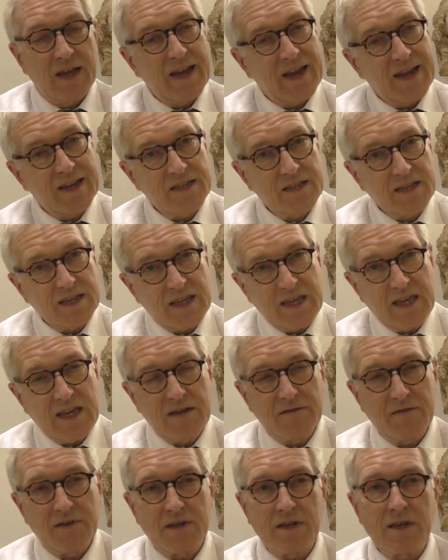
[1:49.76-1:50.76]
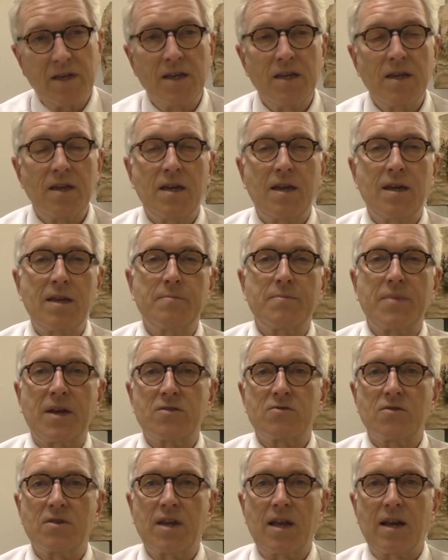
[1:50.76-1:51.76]
And even in
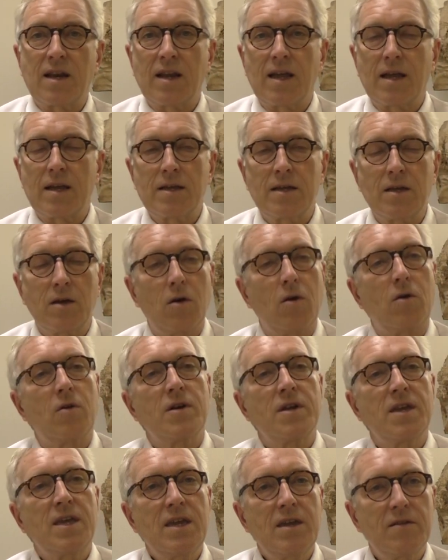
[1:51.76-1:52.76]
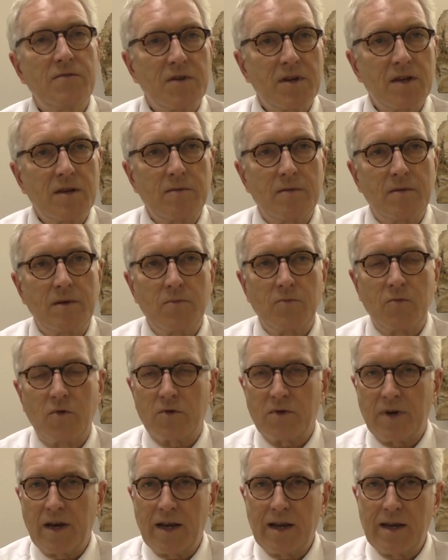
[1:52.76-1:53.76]
Bartonella or even in
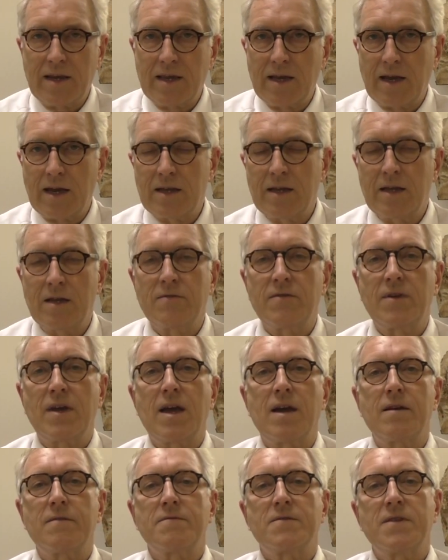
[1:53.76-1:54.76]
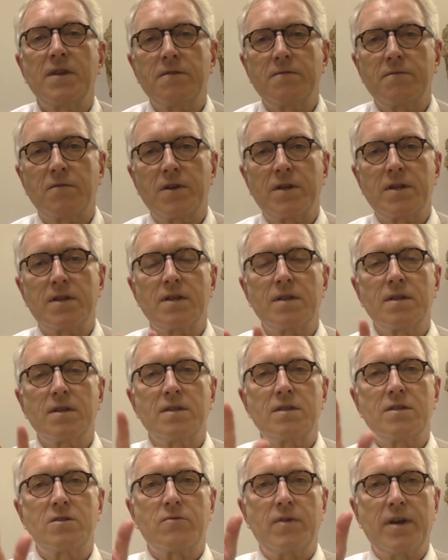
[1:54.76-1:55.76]
Borrelia, we have different
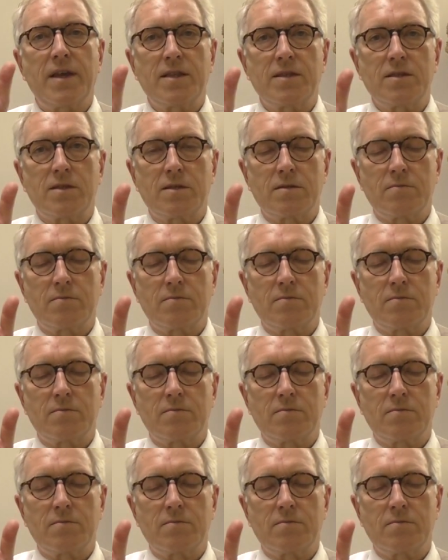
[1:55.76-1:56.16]
strains.